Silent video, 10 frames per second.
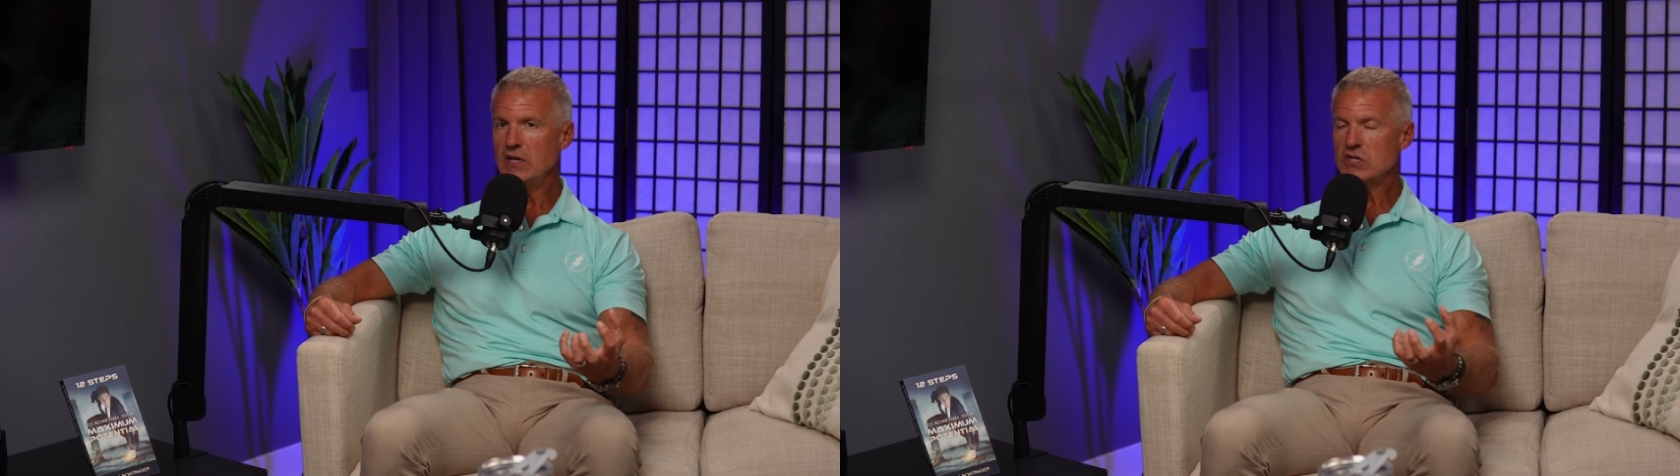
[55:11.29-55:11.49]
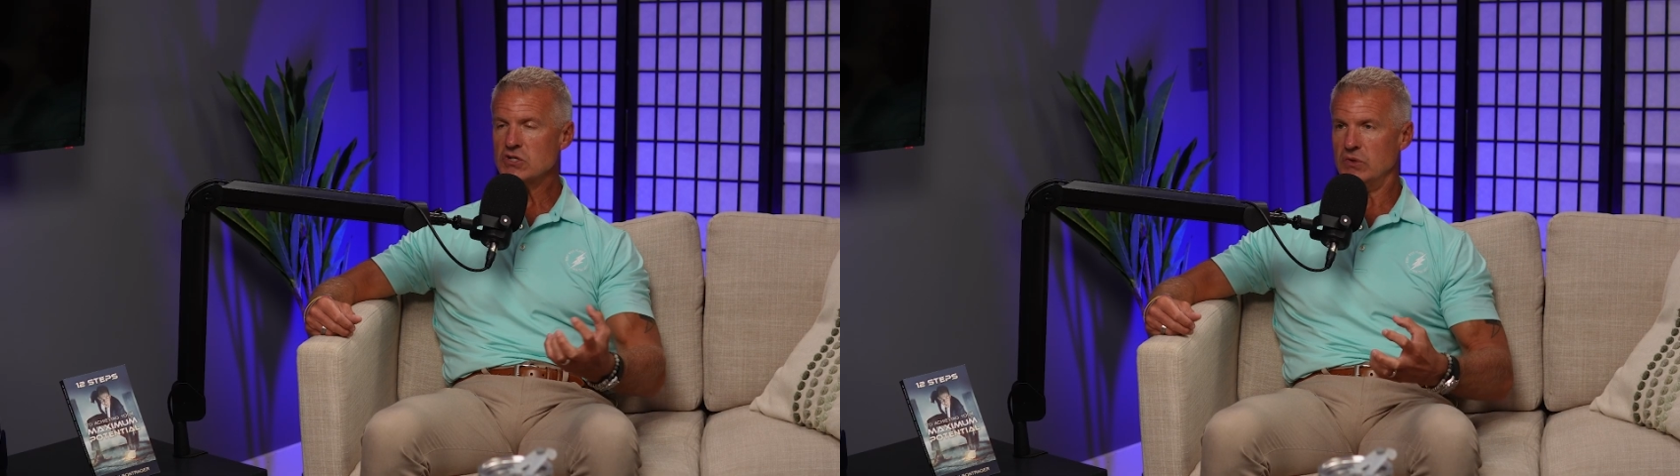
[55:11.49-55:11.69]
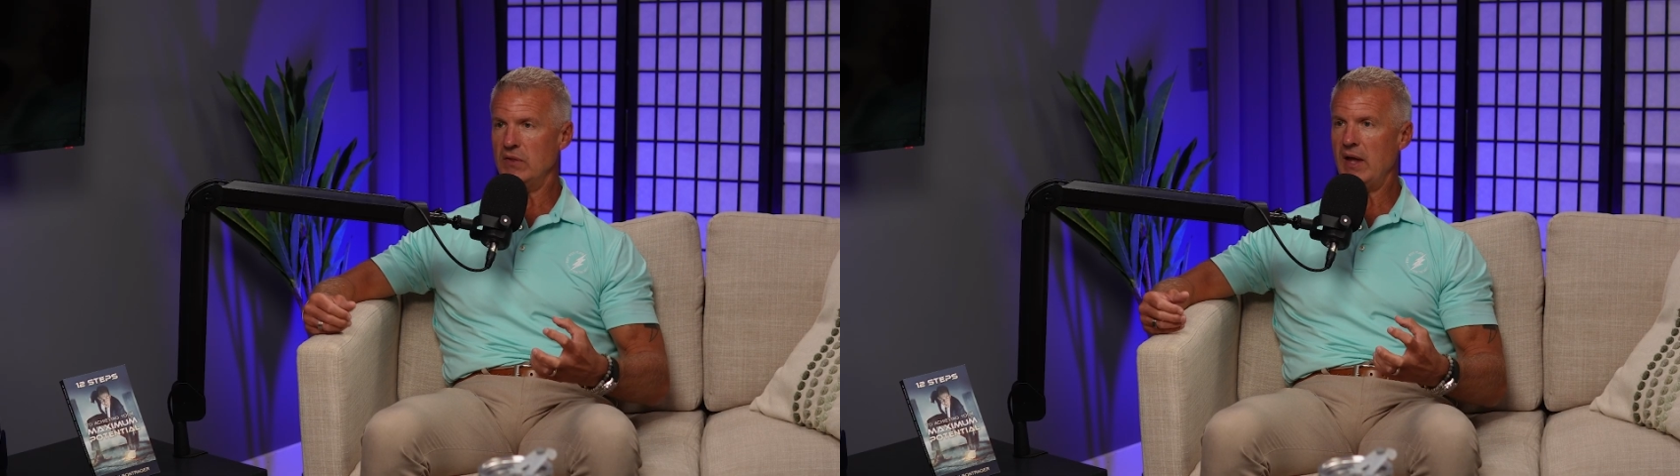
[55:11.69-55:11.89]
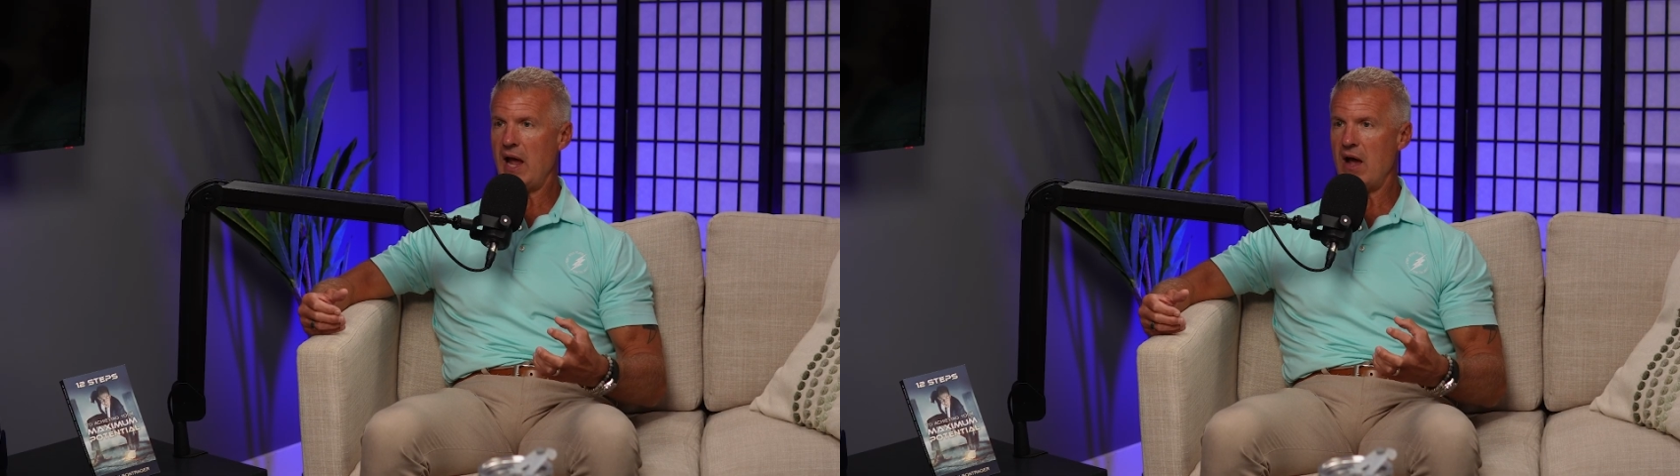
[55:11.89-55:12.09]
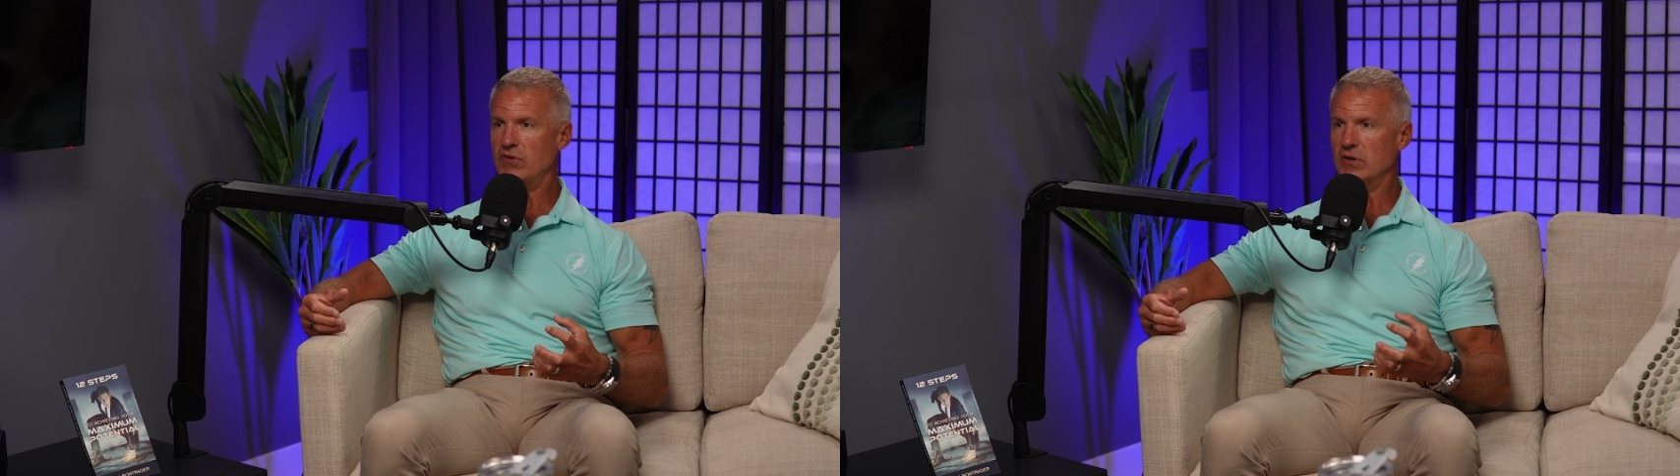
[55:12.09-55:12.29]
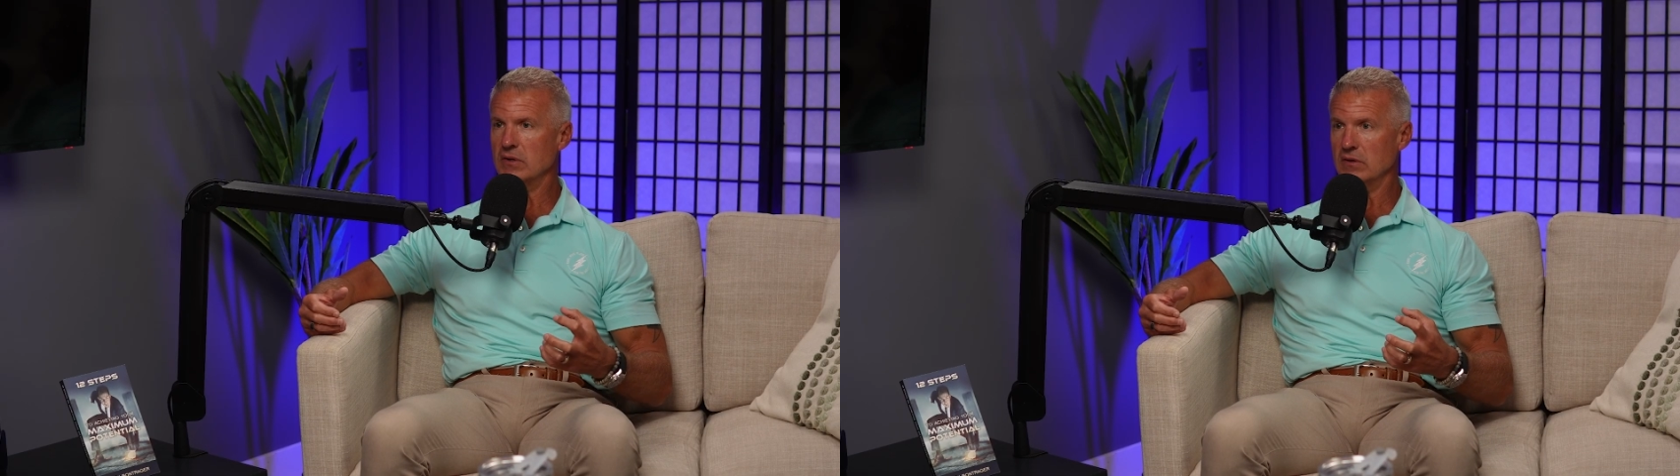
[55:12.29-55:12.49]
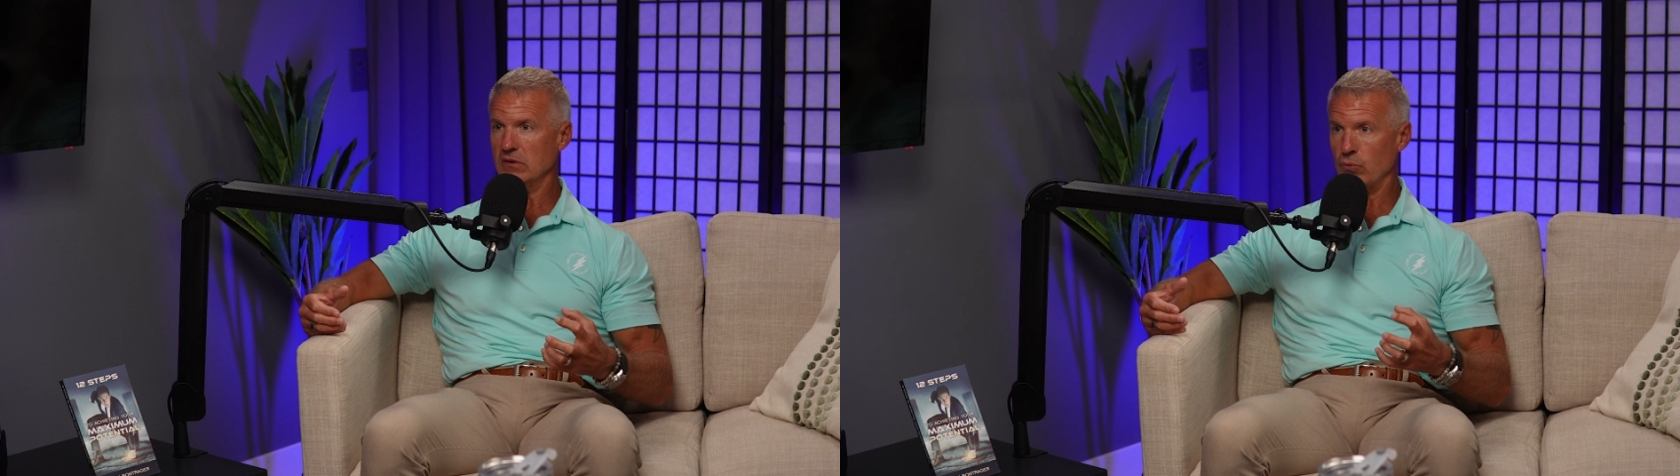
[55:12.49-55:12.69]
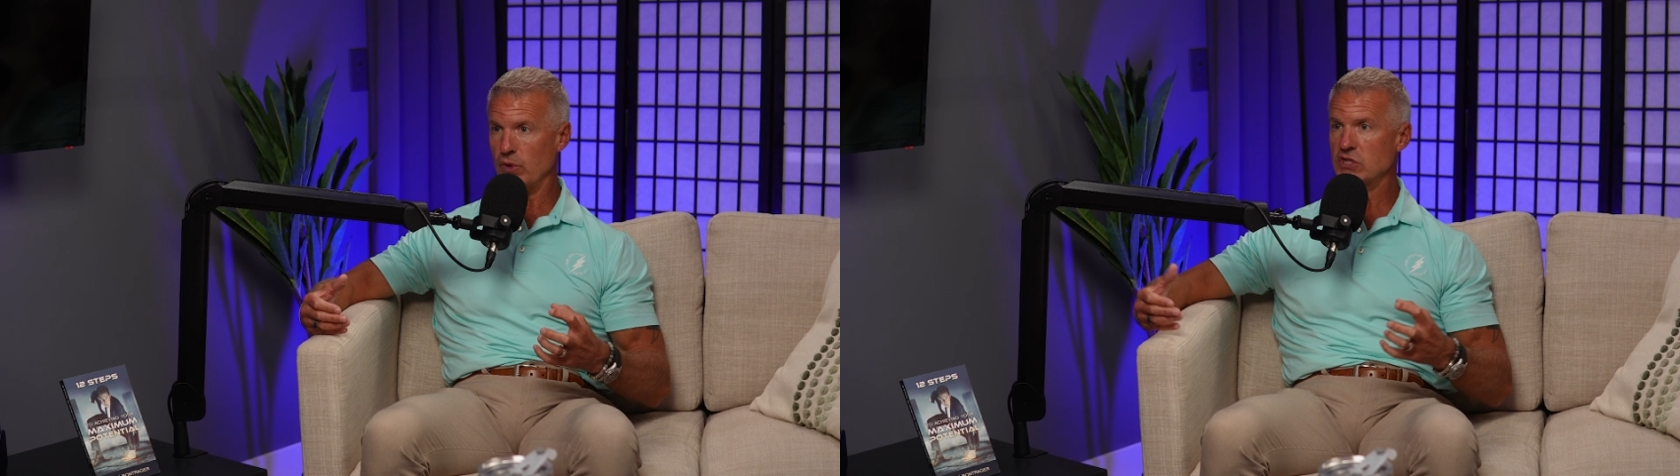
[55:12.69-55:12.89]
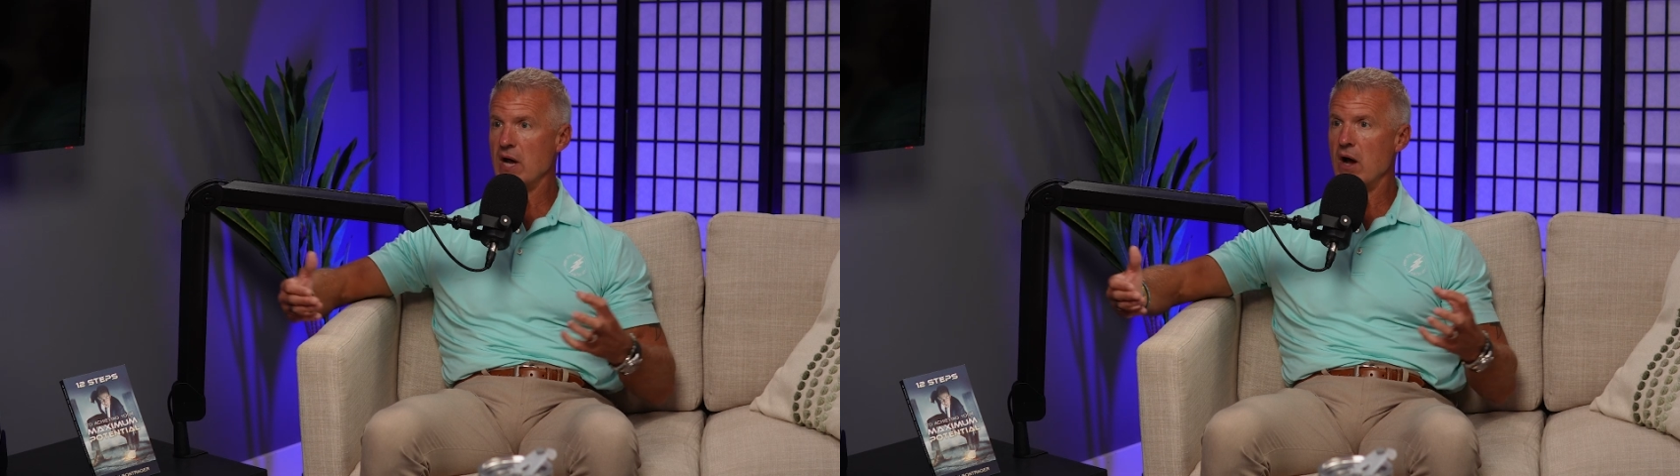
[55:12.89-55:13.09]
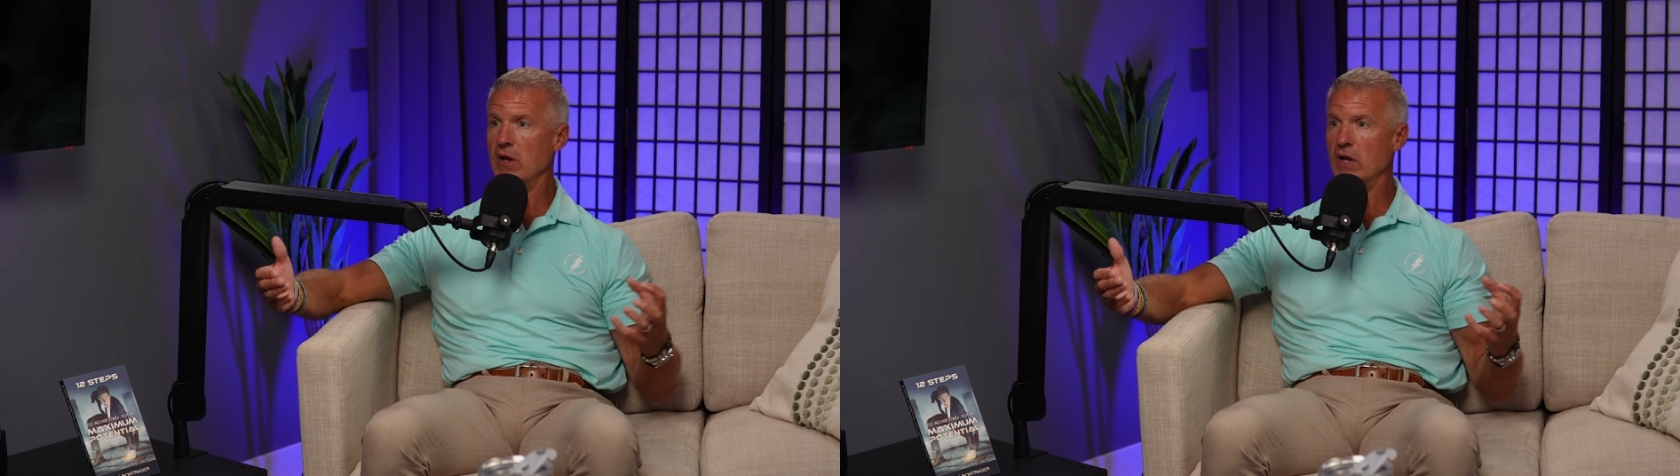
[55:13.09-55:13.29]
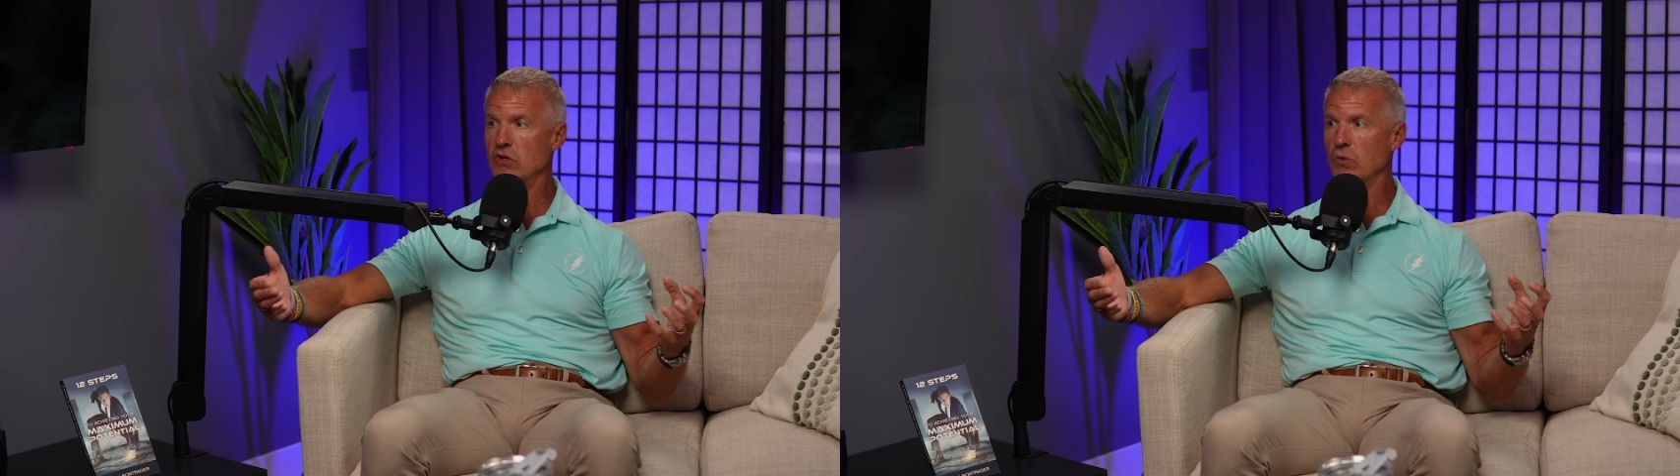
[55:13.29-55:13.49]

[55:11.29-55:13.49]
So then they have to reach out and